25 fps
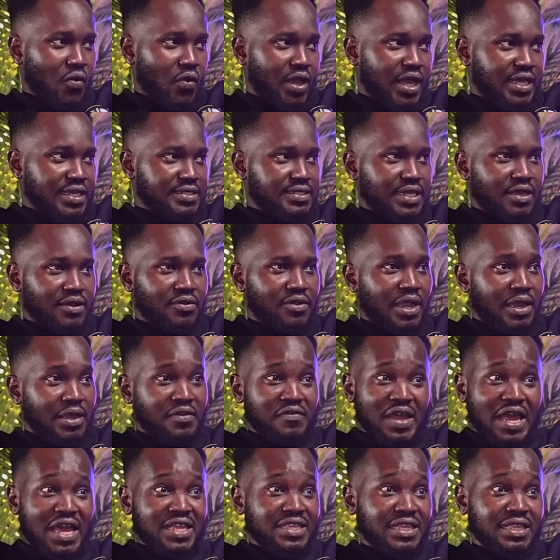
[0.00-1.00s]
Or Kasakra.
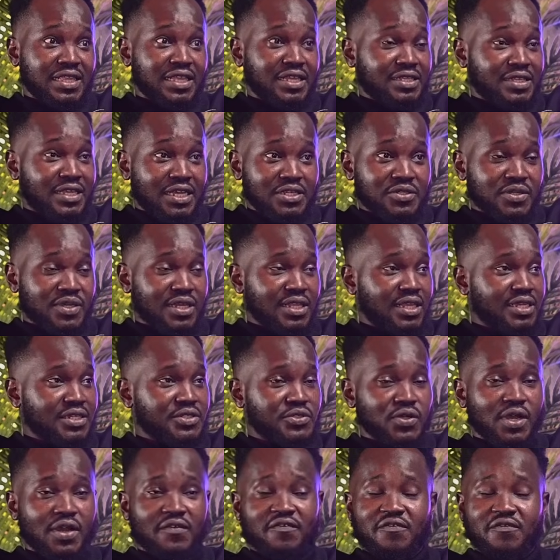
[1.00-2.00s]
Even I had a Nigerian
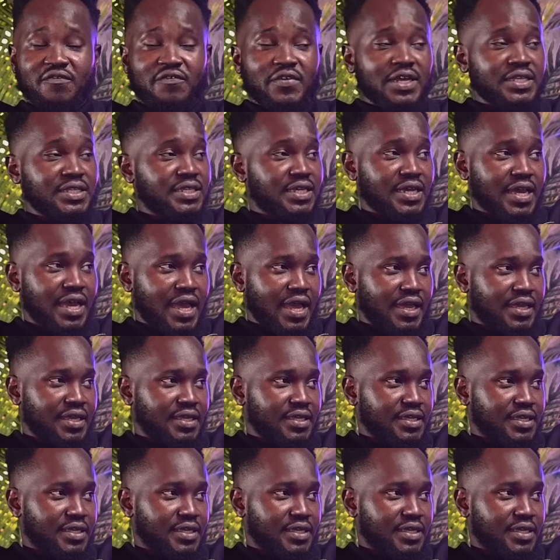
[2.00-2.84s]
lecturer, funny guy,